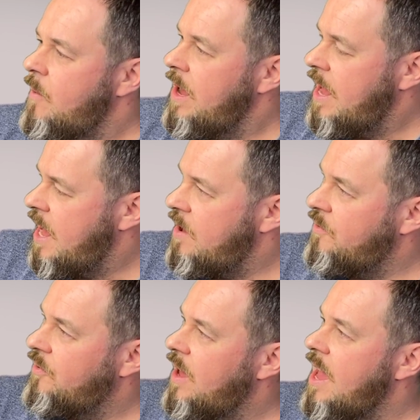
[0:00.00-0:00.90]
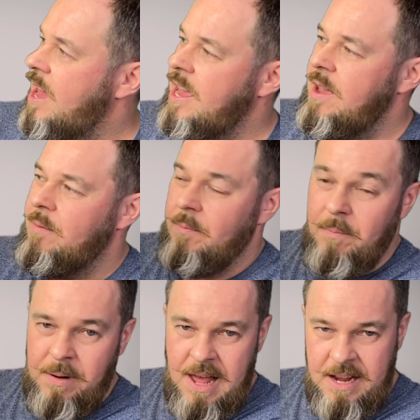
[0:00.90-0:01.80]
we have a
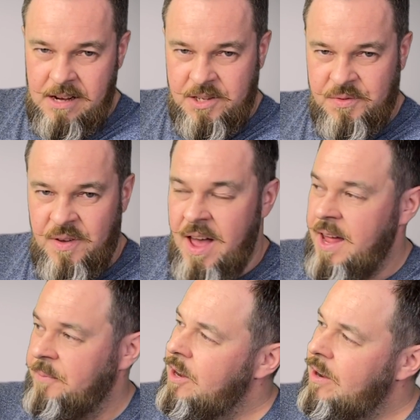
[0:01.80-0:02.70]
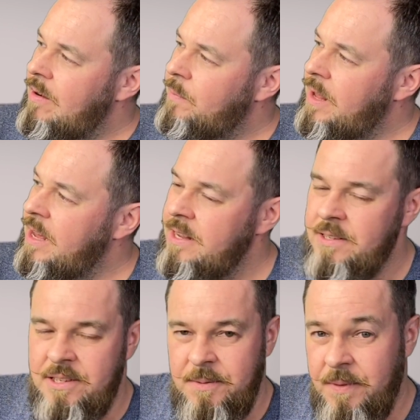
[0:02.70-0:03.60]
bladeless fan. No
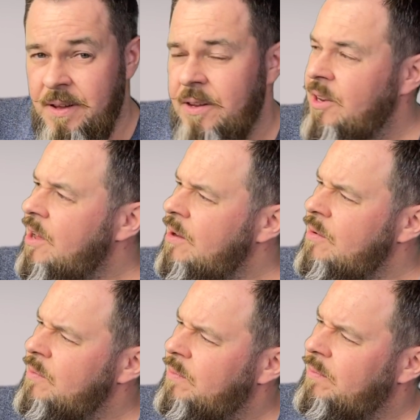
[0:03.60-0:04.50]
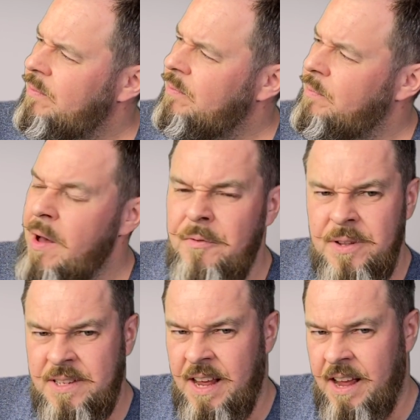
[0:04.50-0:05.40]
blades, no
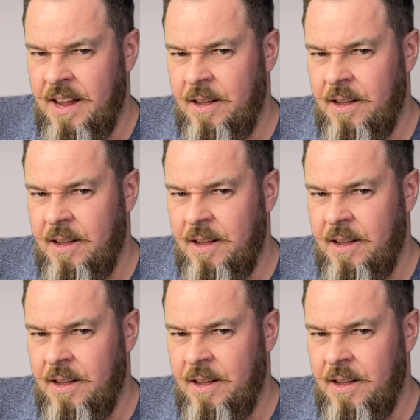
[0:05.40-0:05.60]
buffeting.